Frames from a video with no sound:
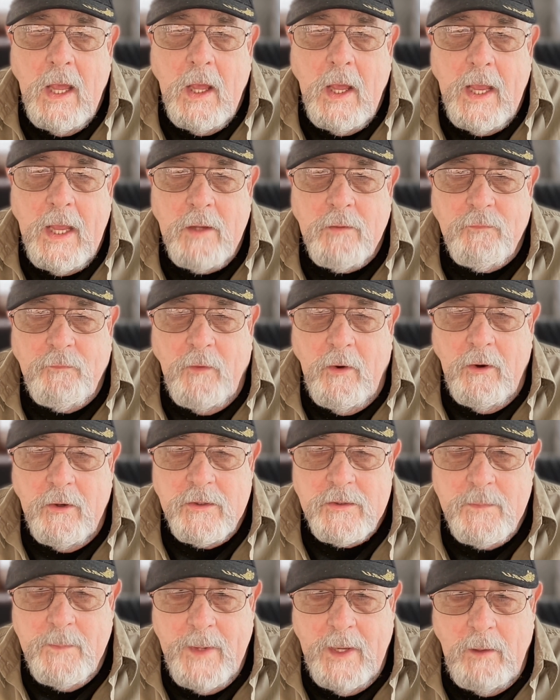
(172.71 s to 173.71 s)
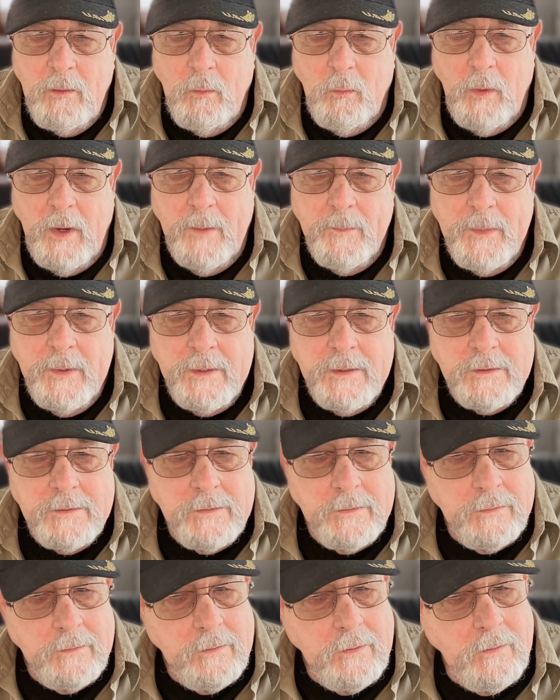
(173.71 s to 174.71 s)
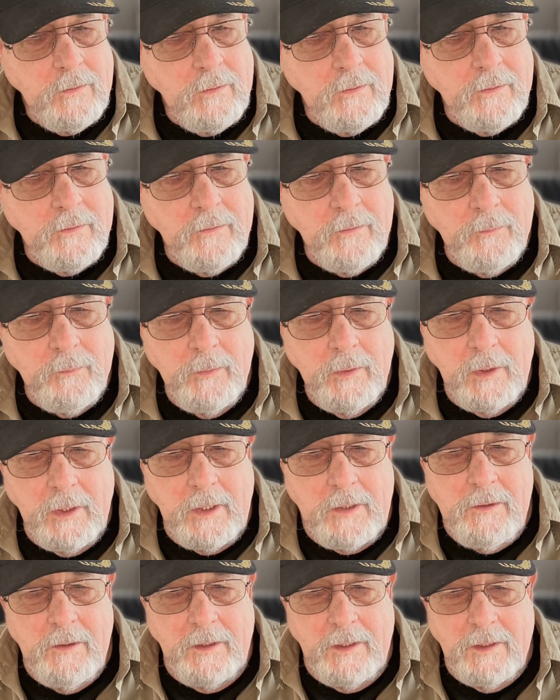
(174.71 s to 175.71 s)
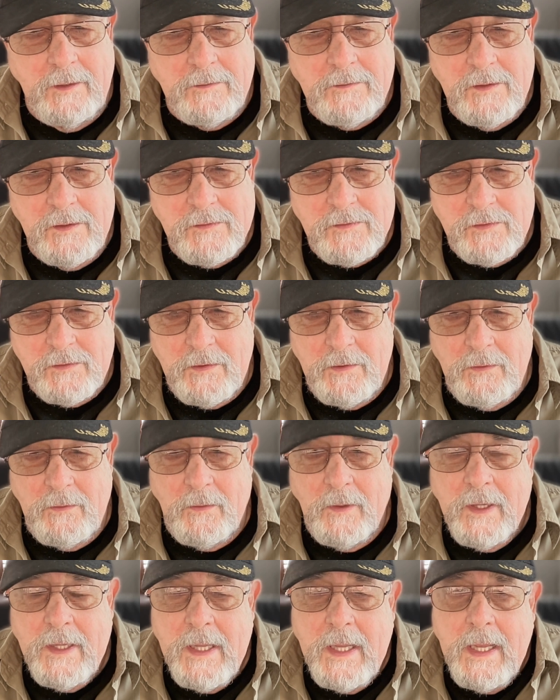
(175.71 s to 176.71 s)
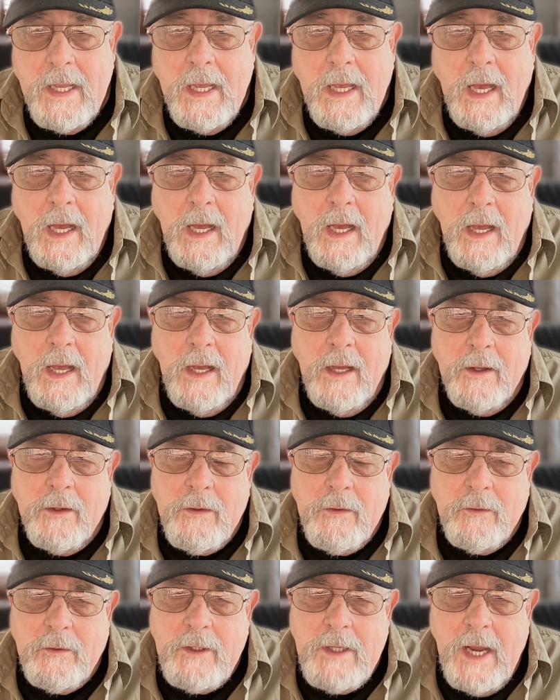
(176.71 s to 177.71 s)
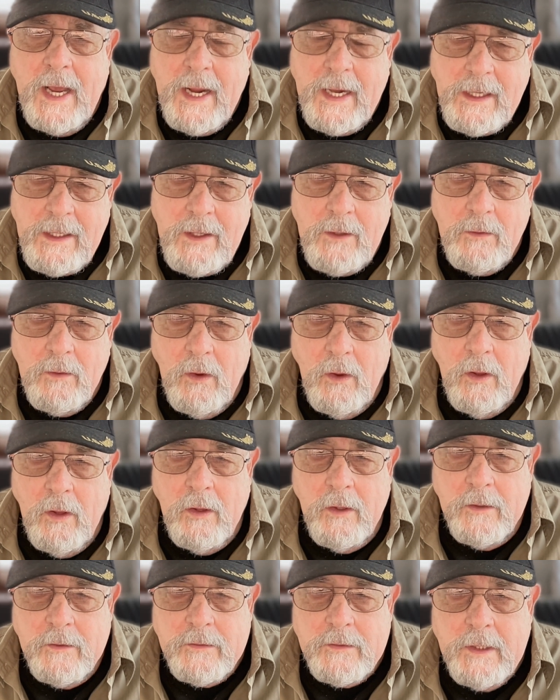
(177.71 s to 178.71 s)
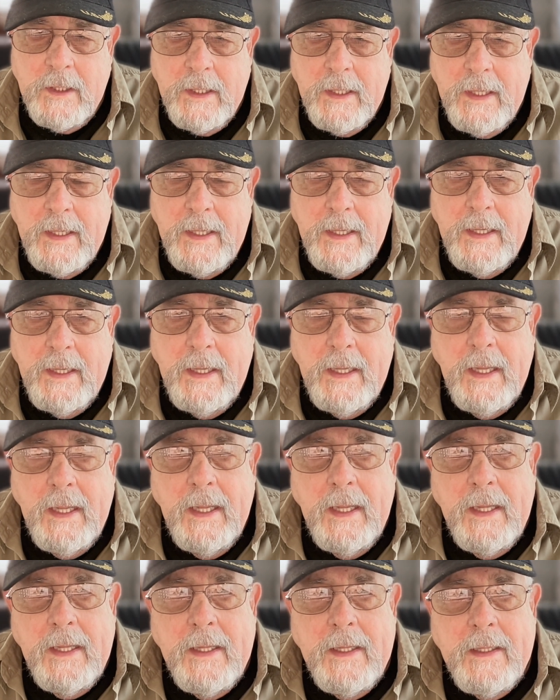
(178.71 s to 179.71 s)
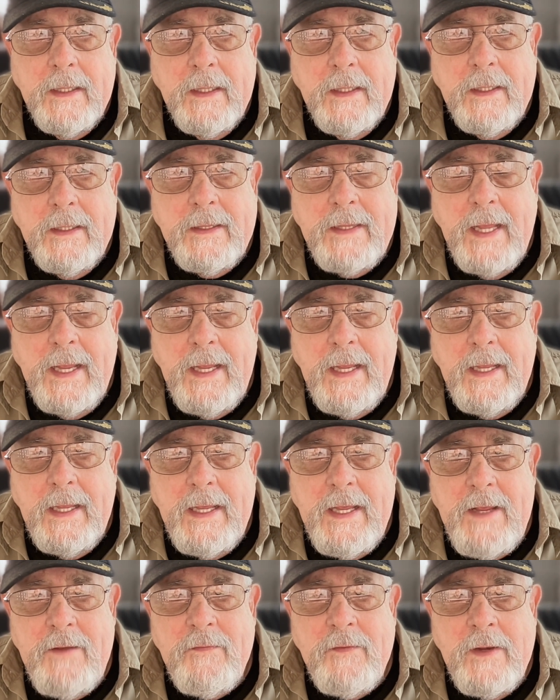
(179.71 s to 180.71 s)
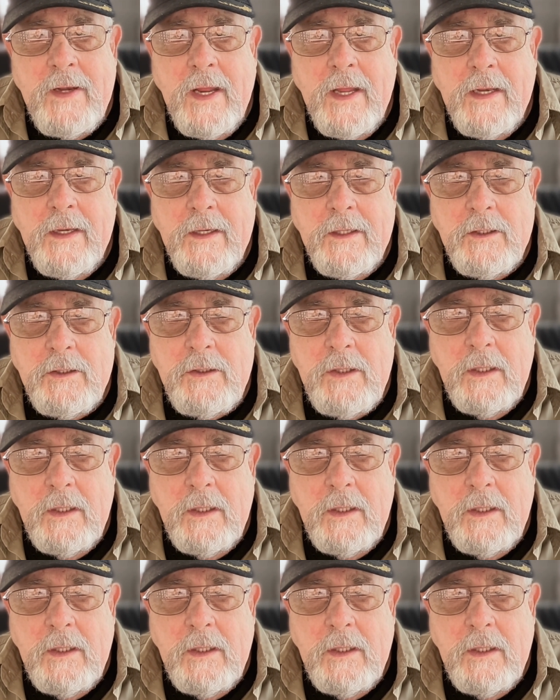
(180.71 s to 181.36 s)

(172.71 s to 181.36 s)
as far as metal weapons, they're really good at this too. Your dining halls, they, even on the